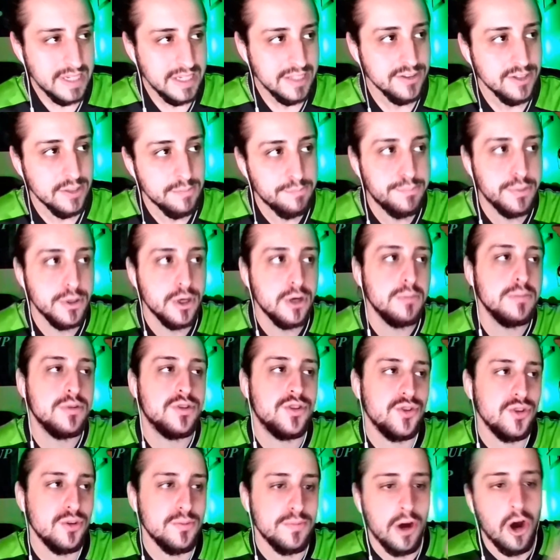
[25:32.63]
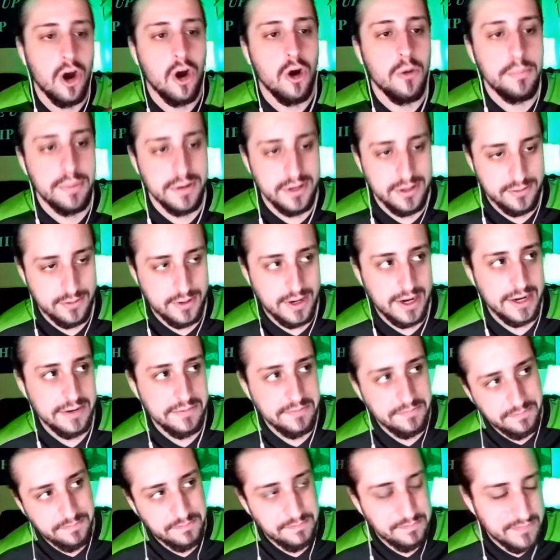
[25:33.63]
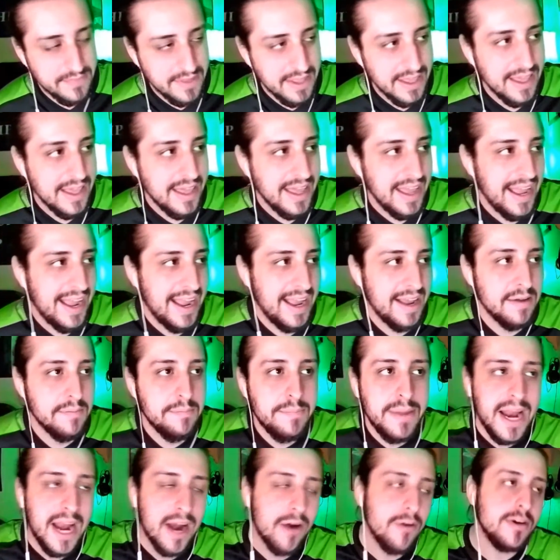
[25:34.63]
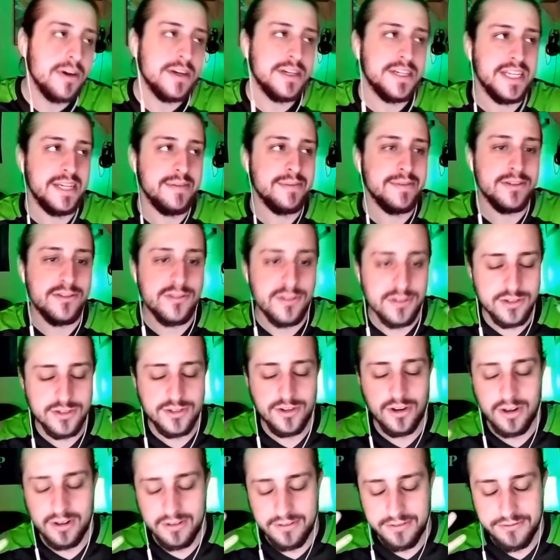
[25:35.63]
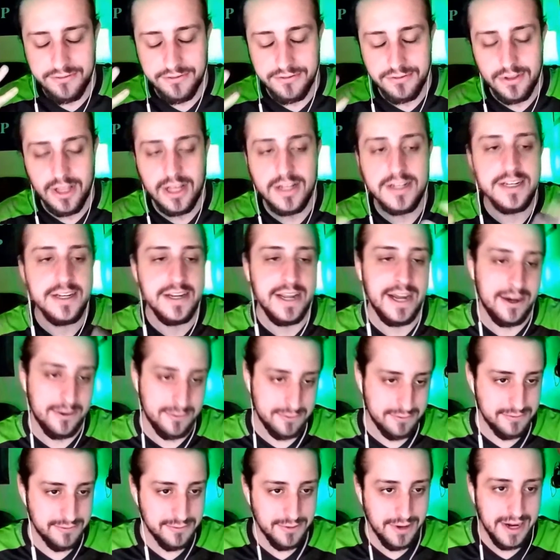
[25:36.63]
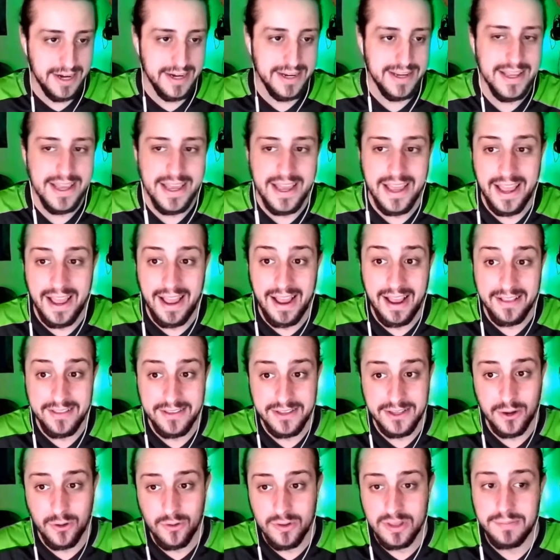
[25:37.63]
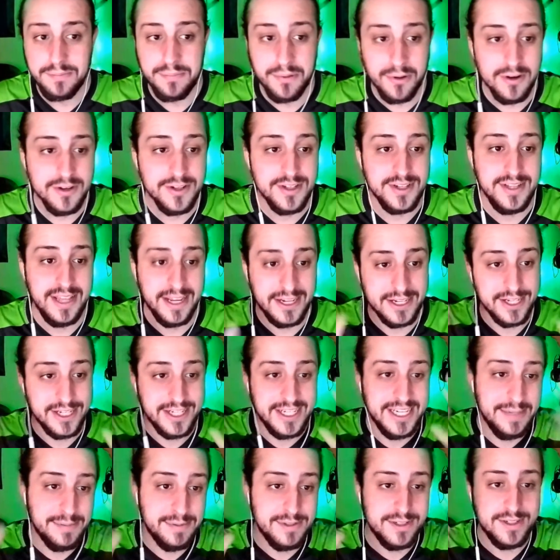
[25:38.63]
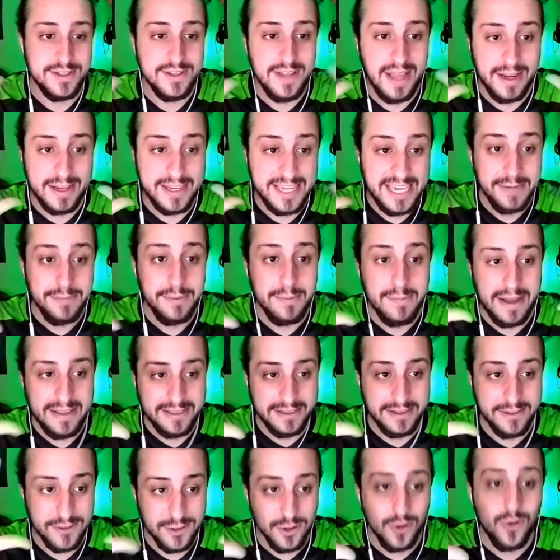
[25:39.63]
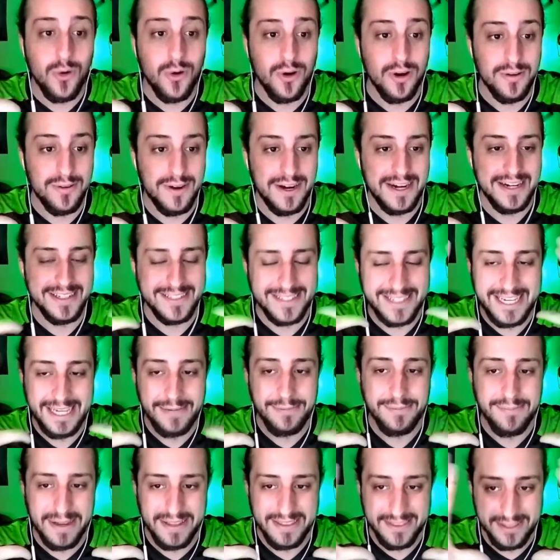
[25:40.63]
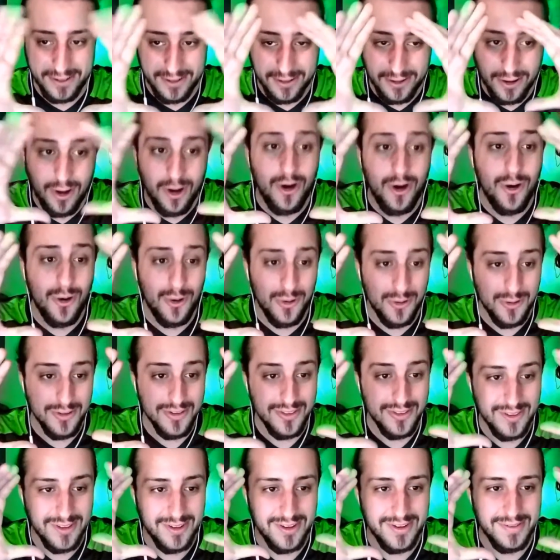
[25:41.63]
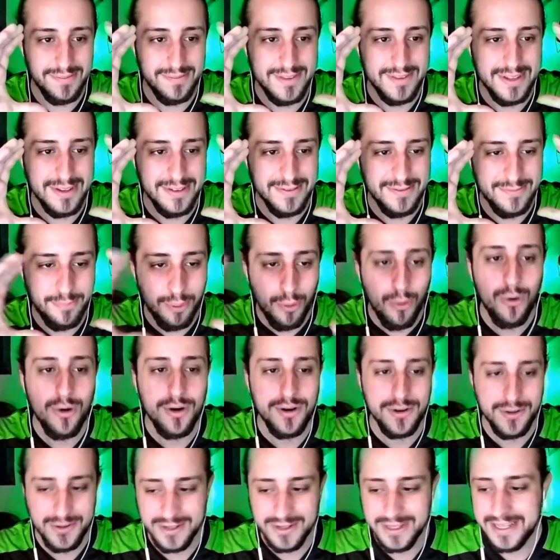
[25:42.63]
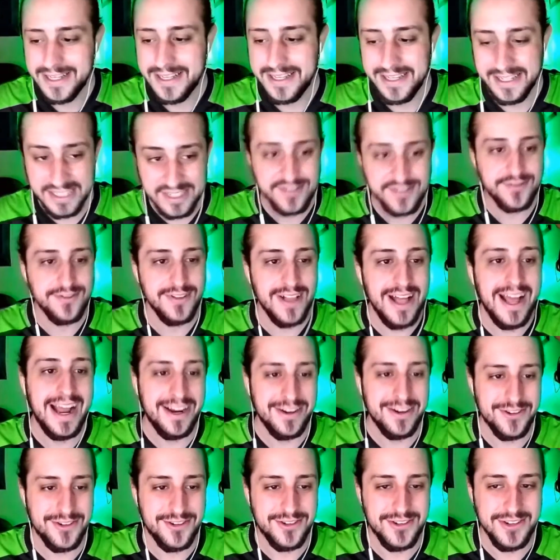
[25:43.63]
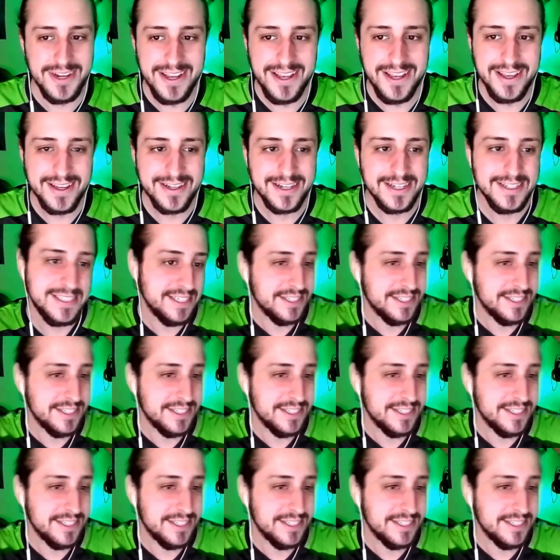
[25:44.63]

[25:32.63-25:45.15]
boom tube opened, right? And parademons just started flooding out, right? And the only person that could keep them at the door, right? Keep them at the hole, the portal, is Flash, because